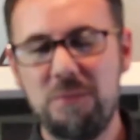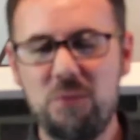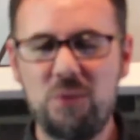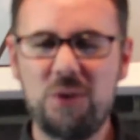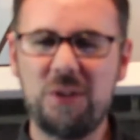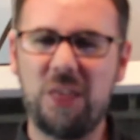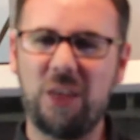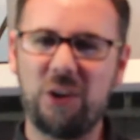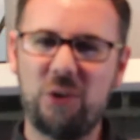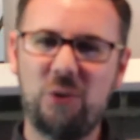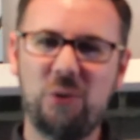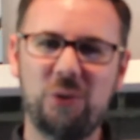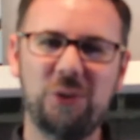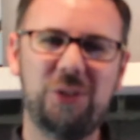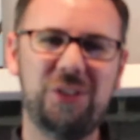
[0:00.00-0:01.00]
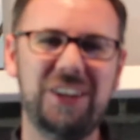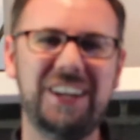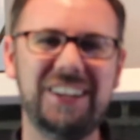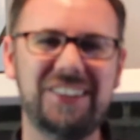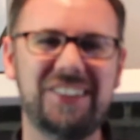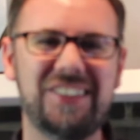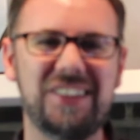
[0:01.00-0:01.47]
one of the cool
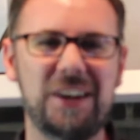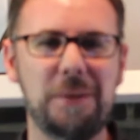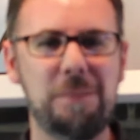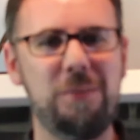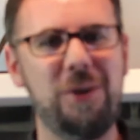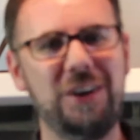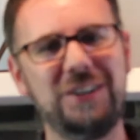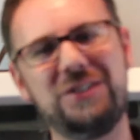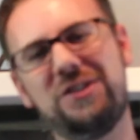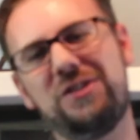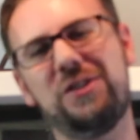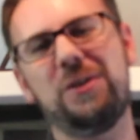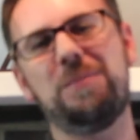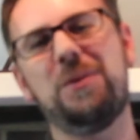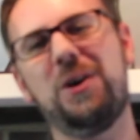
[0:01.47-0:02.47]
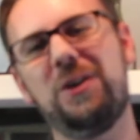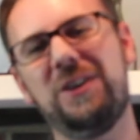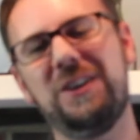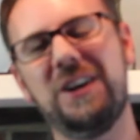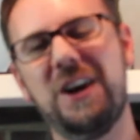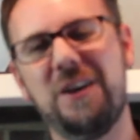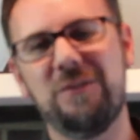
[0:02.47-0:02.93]
things is that it punishes our
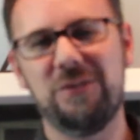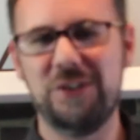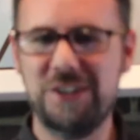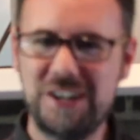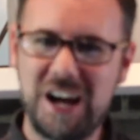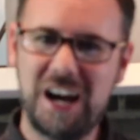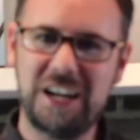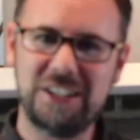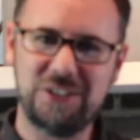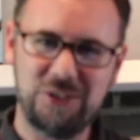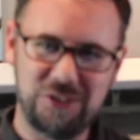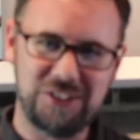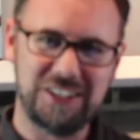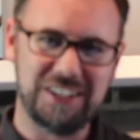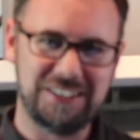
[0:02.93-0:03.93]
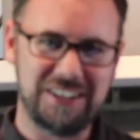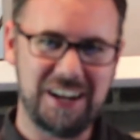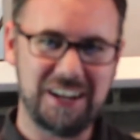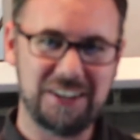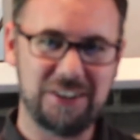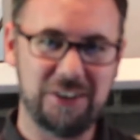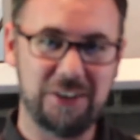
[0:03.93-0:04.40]
opponent for not using
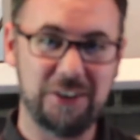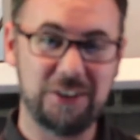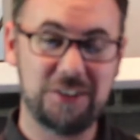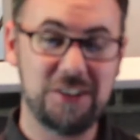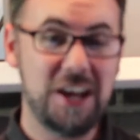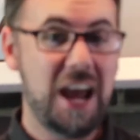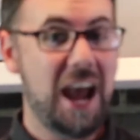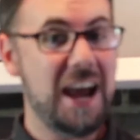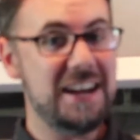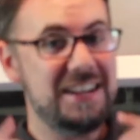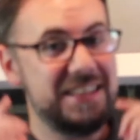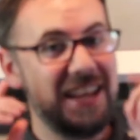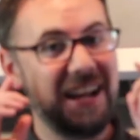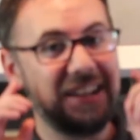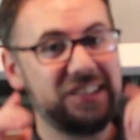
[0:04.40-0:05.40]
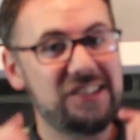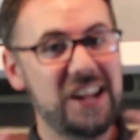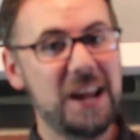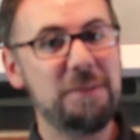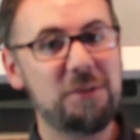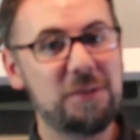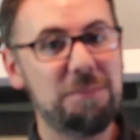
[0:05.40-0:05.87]
attack cards. And in that
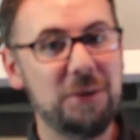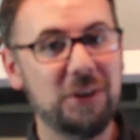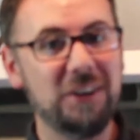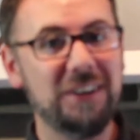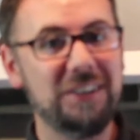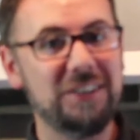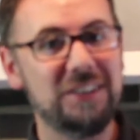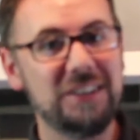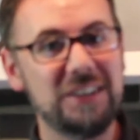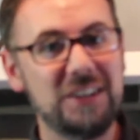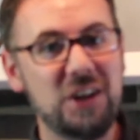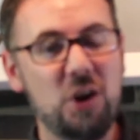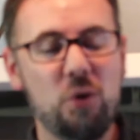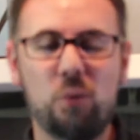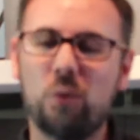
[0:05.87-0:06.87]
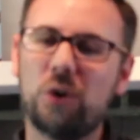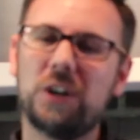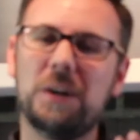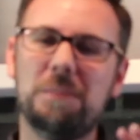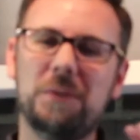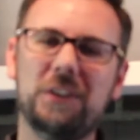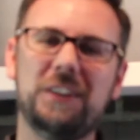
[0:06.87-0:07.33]
same spirit, we're
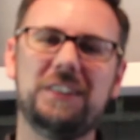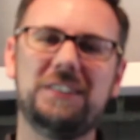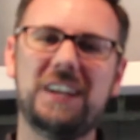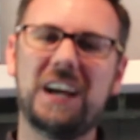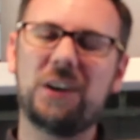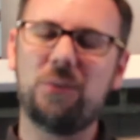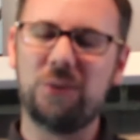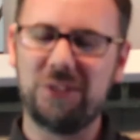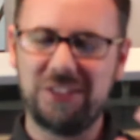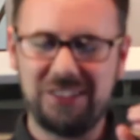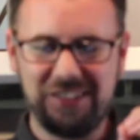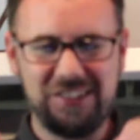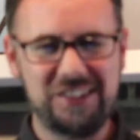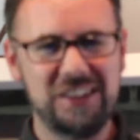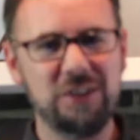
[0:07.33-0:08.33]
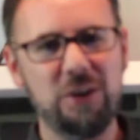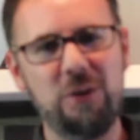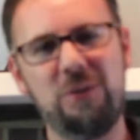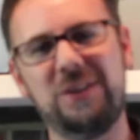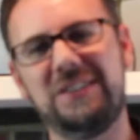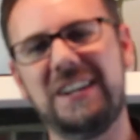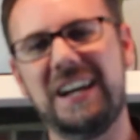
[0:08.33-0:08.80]
going to build a deck with 0
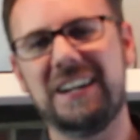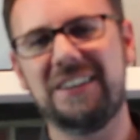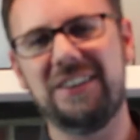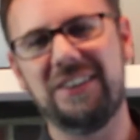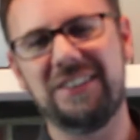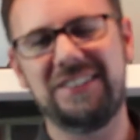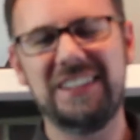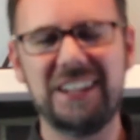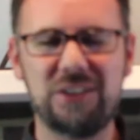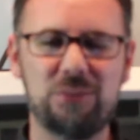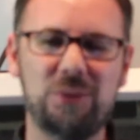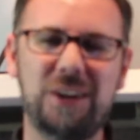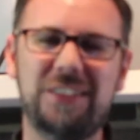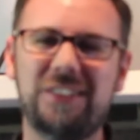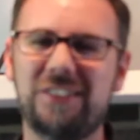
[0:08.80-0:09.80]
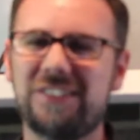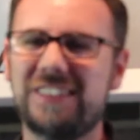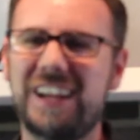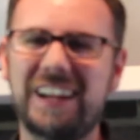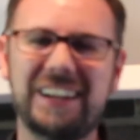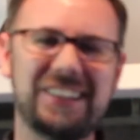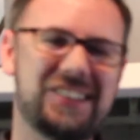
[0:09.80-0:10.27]
attack cards. That's right, there's
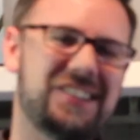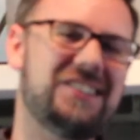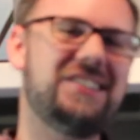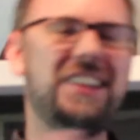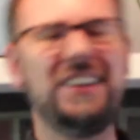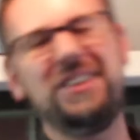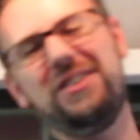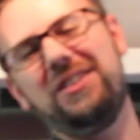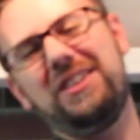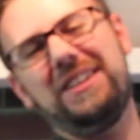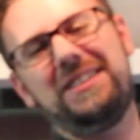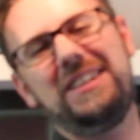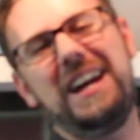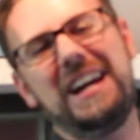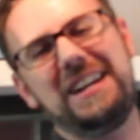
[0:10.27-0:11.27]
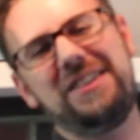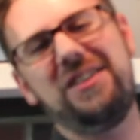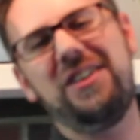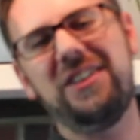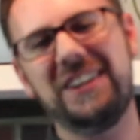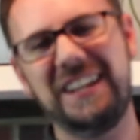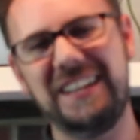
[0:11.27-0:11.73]
not a single attack
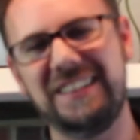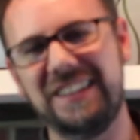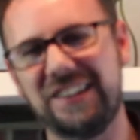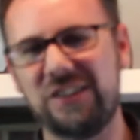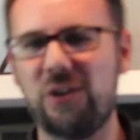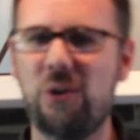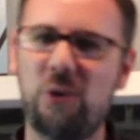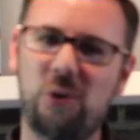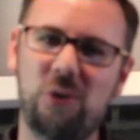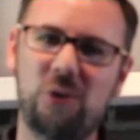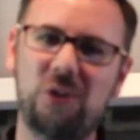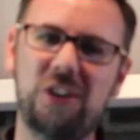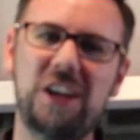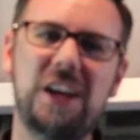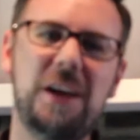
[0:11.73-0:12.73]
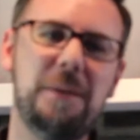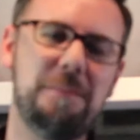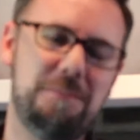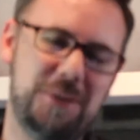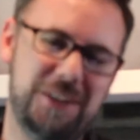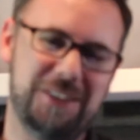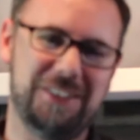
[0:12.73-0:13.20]
card in this whole
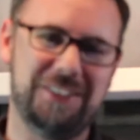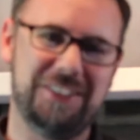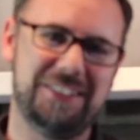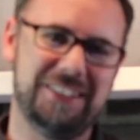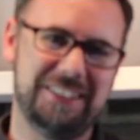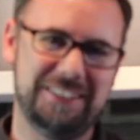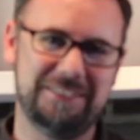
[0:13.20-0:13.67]
build.